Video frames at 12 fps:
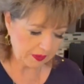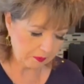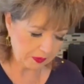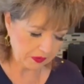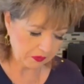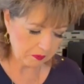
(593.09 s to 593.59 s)
and
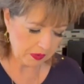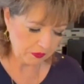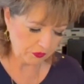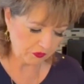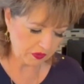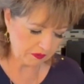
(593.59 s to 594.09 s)
peeled
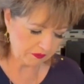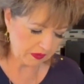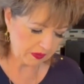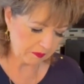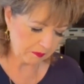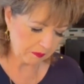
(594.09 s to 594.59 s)
most of
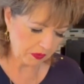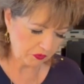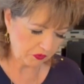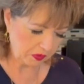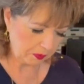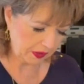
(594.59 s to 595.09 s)
the
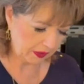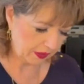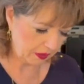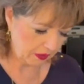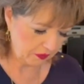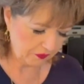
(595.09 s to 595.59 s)

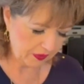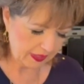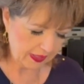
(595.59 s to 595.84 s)
peeling off,